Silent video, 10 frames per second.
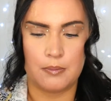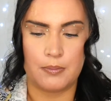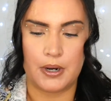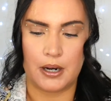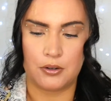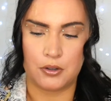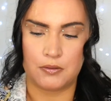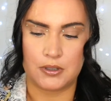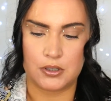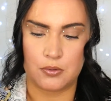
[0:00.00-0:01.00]
but I don't know
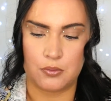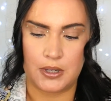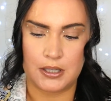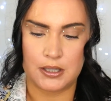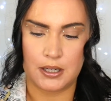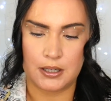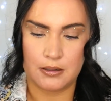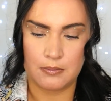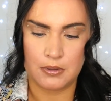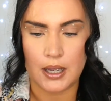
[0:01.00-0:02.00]
if there's a wait
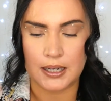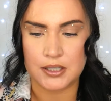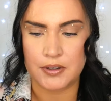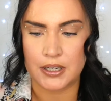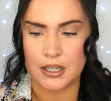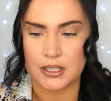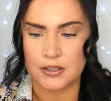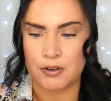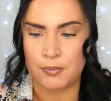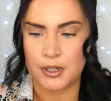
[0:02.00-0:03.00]
time. Activate
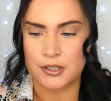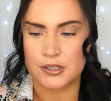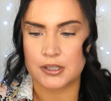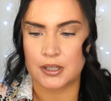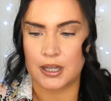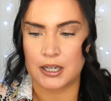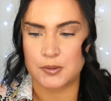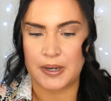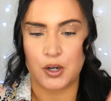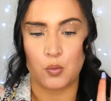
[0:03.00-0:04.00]
adhesive. Immerse
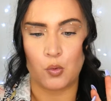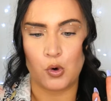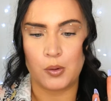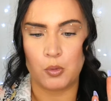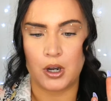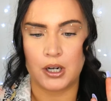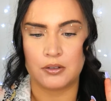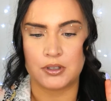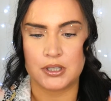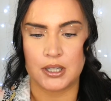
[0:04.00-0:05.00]
lash band in warm
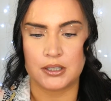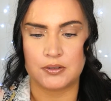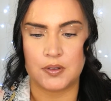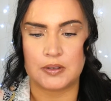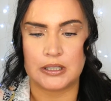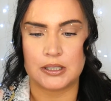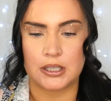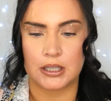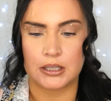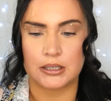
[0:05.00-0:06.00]
water for 10 to 15
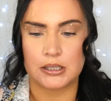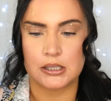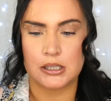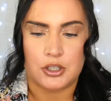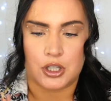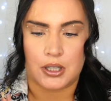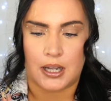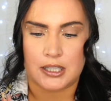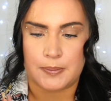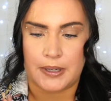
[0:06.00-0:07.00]
seconds. Ensure
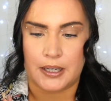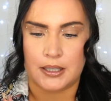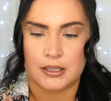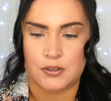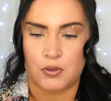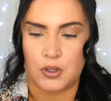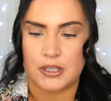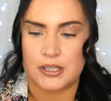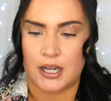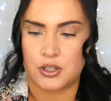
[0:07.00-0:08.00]
lash band is fully
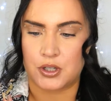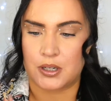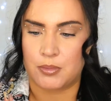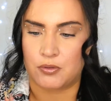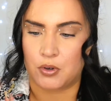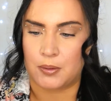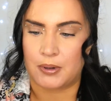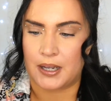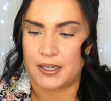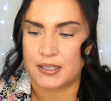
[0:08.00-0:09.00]
saturated before
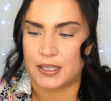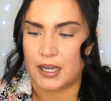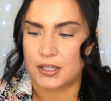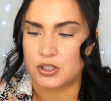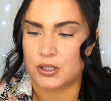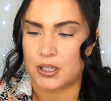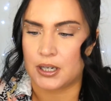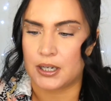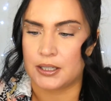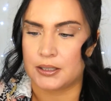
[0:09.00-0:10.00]
applying to lash
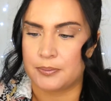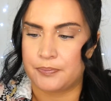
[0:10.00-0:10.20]
line.